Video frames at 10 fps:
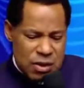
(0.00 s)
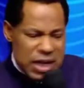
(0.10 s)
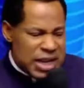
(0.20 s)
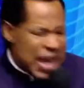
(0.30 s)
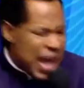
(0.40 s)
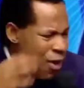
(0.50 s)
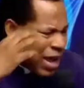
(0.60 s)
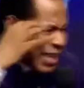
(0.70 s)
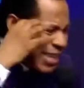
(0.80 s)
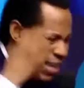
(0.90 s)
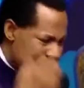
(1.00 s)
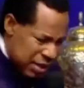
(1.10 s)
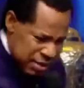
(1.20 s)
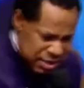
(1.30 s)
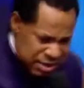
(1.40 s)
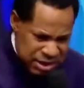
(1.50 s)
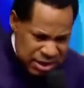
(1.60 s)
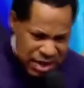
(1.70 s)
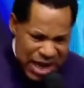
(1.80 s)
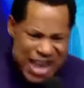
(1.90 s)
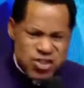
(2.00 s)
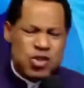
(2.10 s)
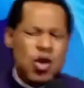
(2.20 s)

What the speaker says: in our giving as